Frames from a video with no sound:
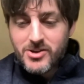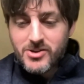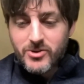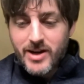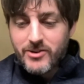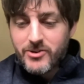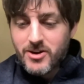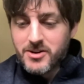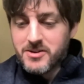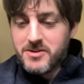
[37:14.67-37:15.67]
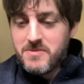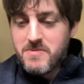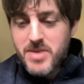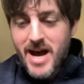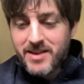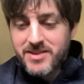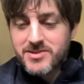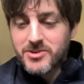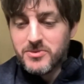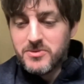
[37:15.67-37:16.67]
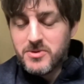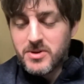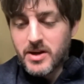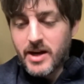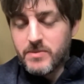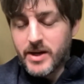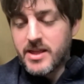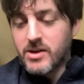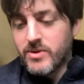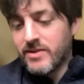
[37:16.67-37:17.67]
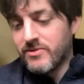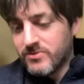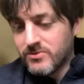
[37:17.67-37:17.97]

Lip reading: go down the wrong path. So, but I think we have